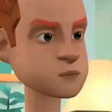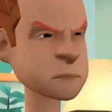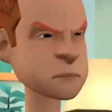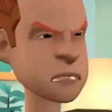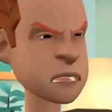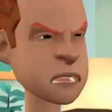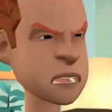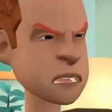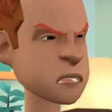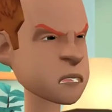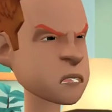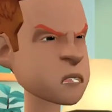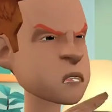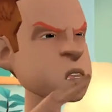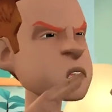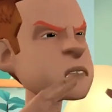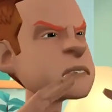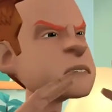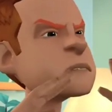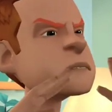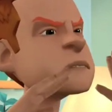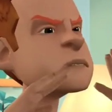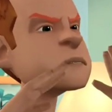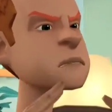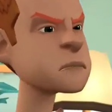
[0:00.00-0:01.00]
I don't.
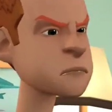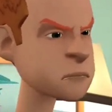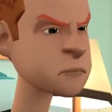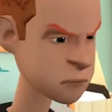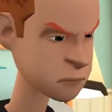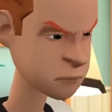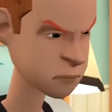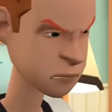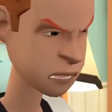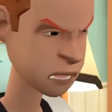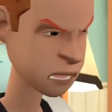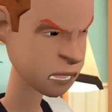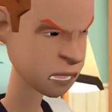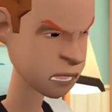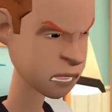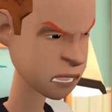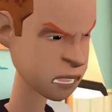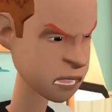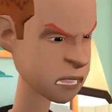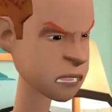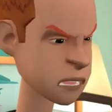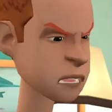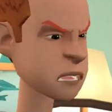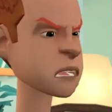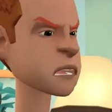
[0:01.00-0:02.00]
King
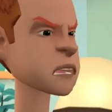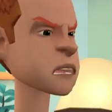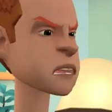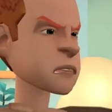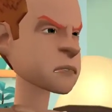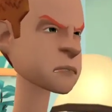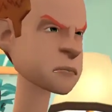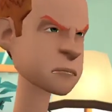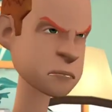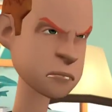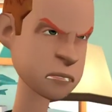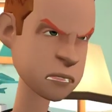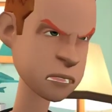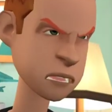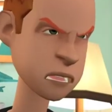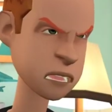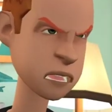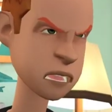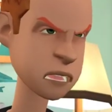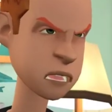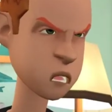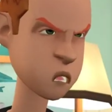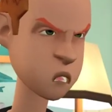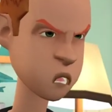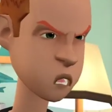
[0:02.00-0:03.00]
Care, Dad, I
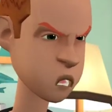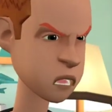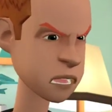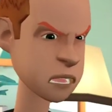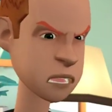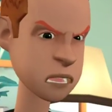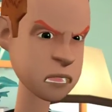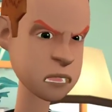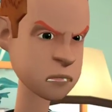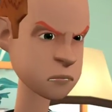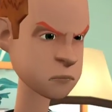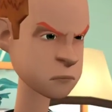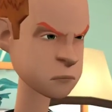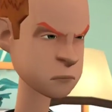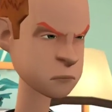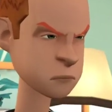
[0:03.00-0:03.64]
hate you for this.